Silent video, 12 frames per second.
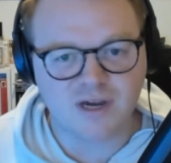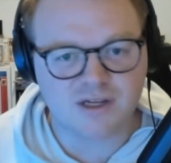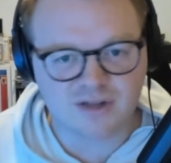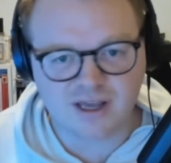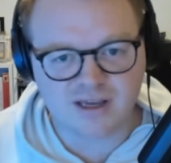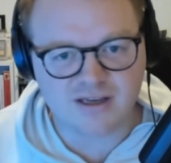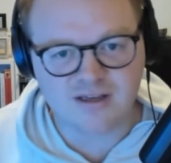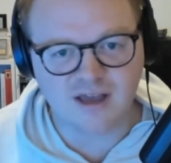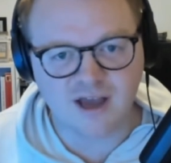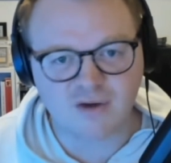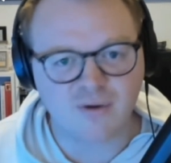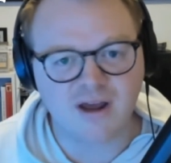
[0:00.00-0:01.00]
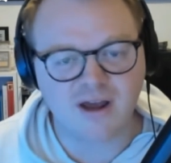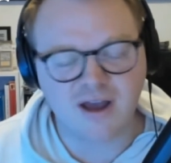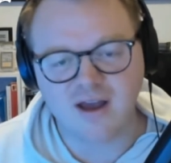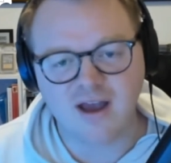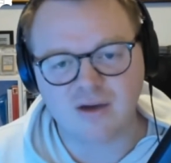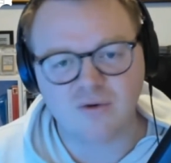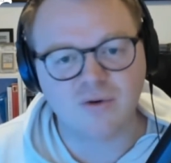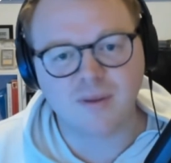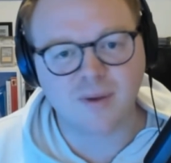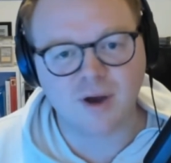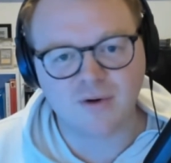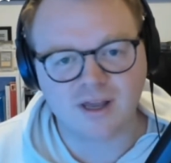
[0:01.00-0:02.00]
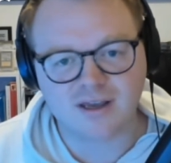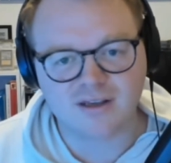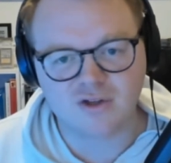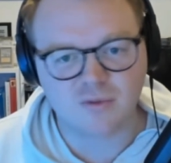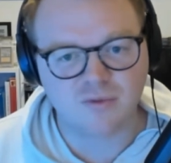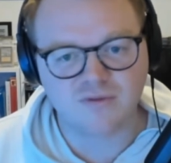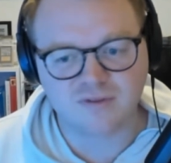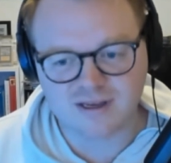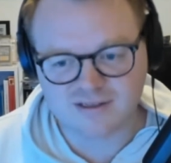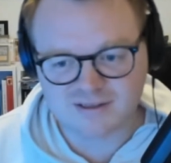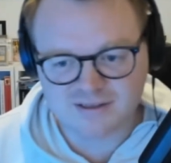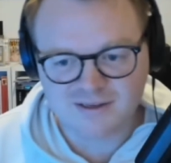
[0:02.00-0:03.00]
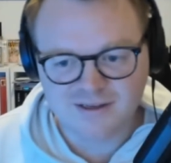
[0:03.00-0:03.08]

to like aggro them out like super fast.